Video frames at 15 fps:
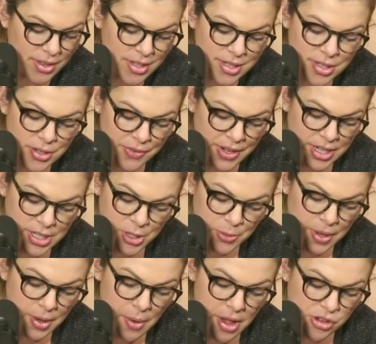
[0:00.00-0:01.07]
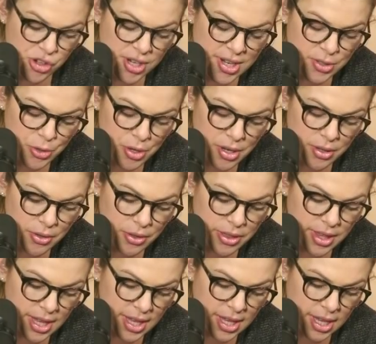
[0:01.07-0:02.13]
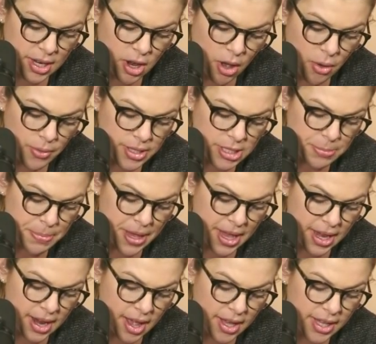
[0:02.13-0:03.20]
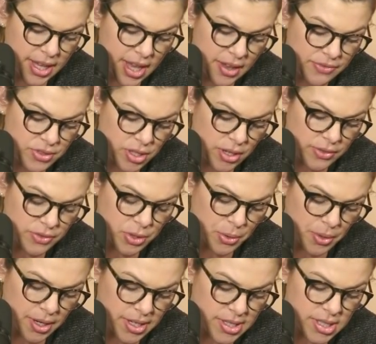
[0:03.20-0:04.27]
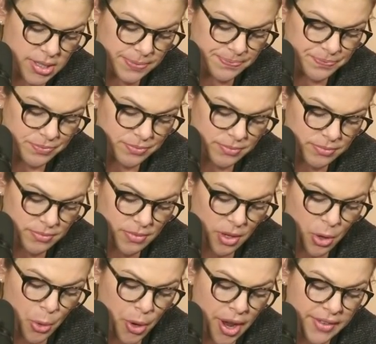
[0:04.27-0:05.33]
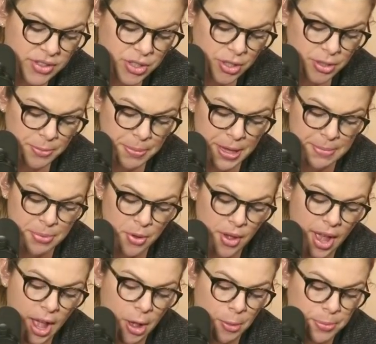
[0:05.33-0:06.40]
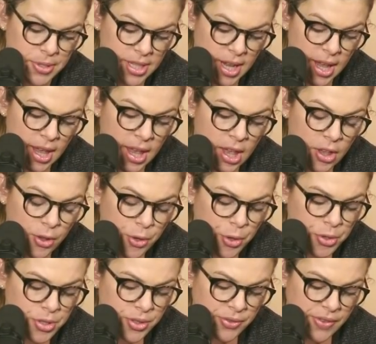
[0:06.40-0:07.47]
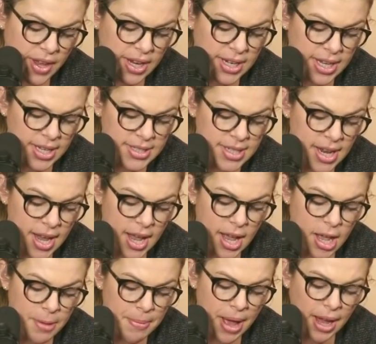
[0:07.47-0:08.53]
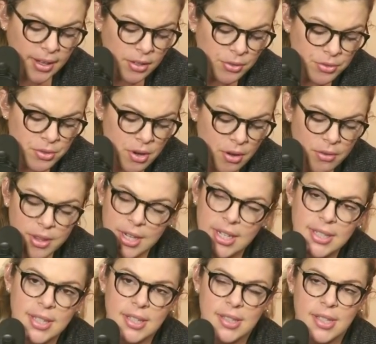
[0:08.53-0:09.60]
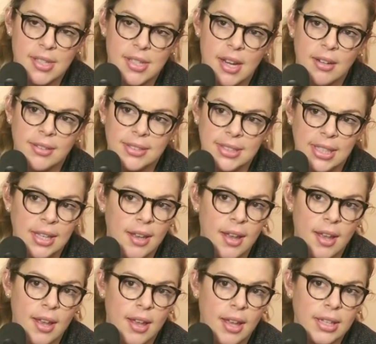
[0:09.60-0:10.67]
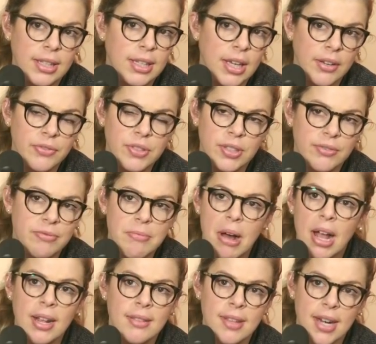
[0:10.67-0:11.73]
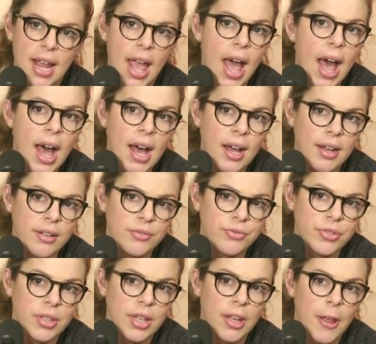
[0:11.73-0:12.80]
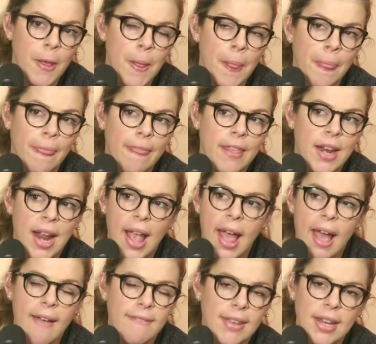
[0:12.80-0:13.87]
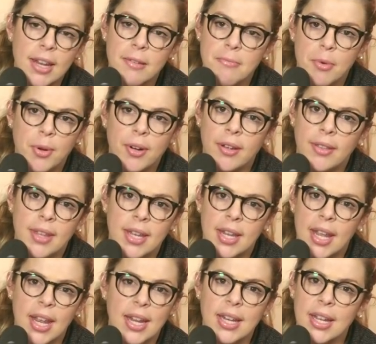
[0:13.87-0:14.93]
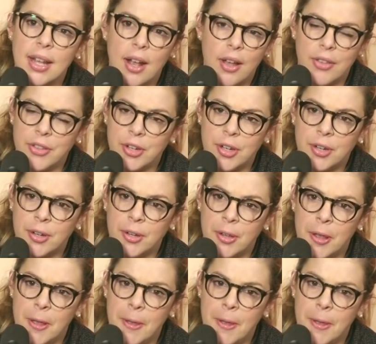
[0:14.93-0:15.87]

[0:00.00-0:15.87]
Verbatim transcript: This is a very sweet question. Has critical thinking always been a gift of yours, or have certain people helped cultivate it? I don't know that it's necessarily a gift of mine that I have any more than any other